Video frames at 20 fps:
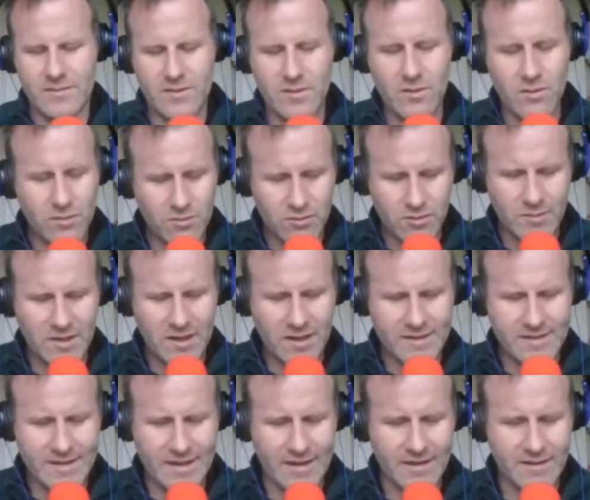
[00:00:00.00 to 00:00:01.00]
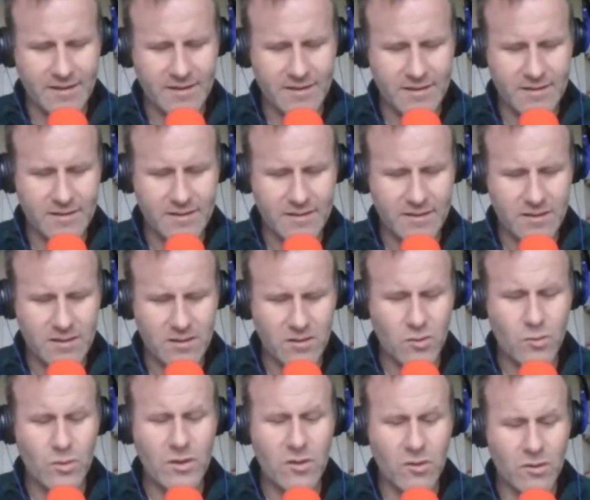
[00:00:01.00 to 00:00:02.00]
Don't look at me like that.
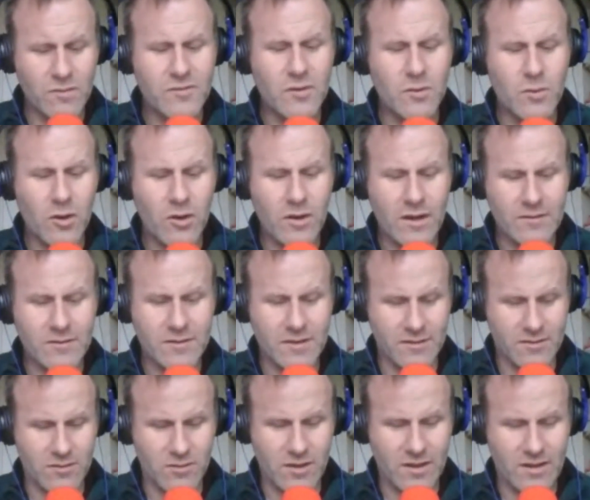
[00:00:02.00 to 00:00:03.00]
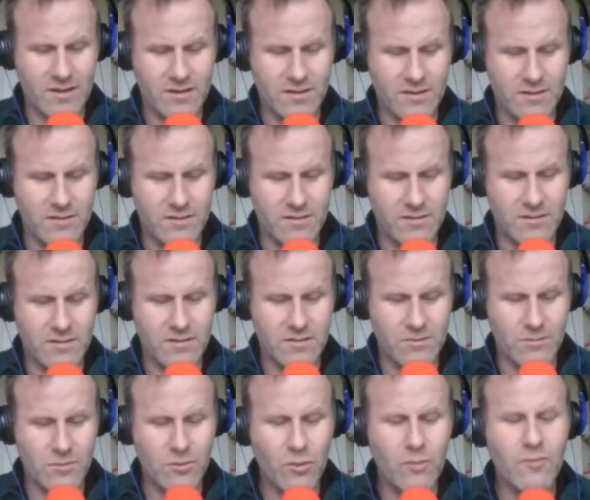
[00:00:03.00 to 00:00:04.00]
Look, we'll go for a walk after this, okay?
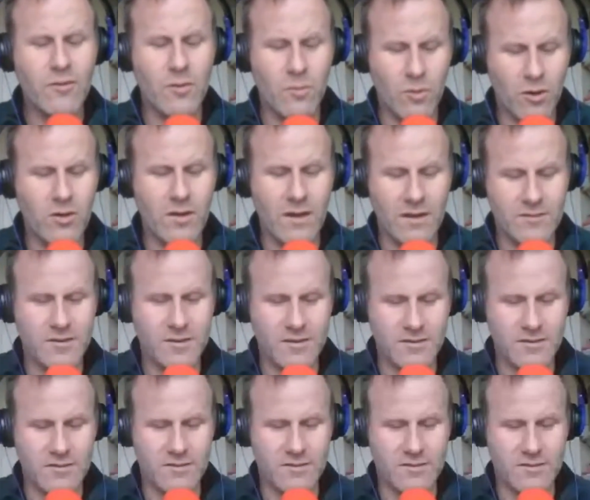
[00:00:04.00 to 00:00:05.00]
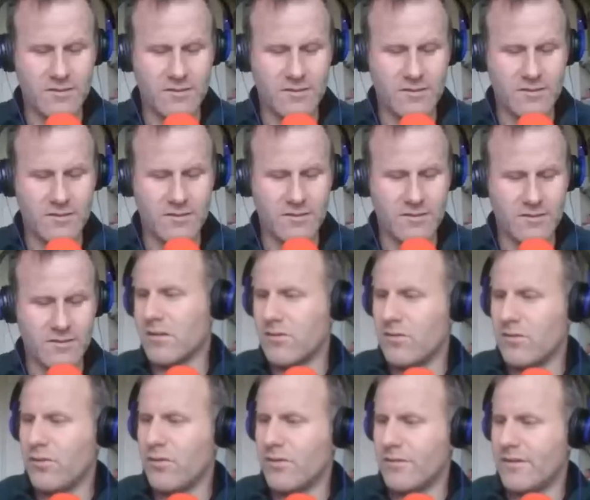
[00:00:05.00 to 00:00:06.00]
We'll go for a walk after this. Good
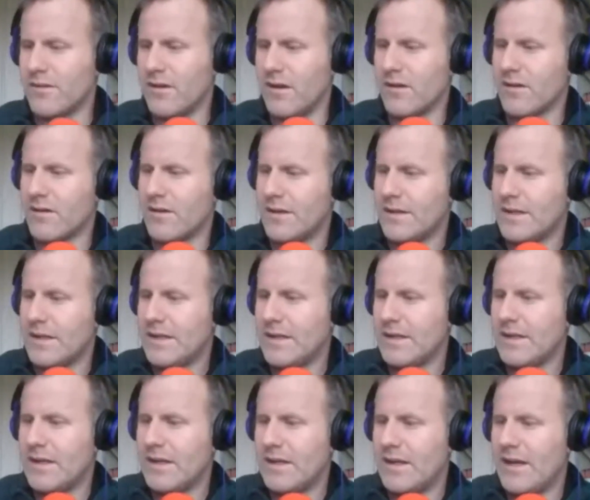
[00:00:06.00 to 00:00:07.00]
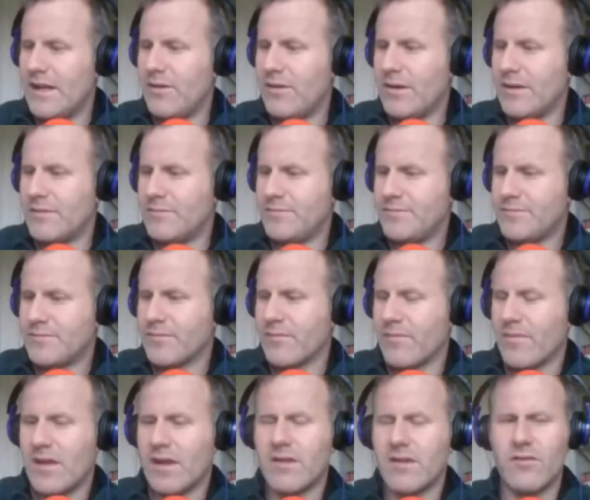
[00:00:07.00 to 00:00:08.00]
dog. Anyway,
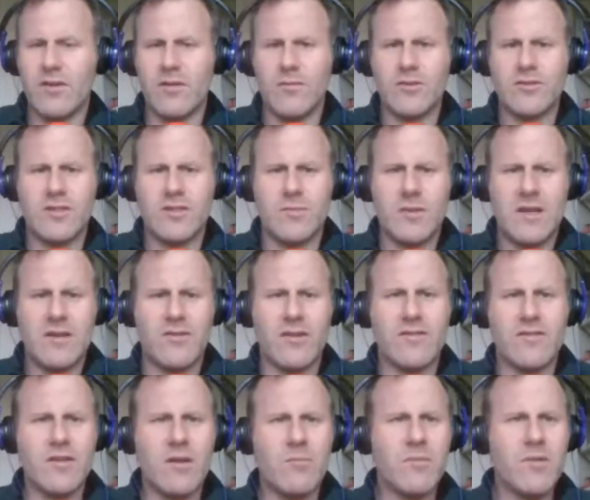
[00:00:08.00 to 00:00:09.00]
thank you very much to the Patreons.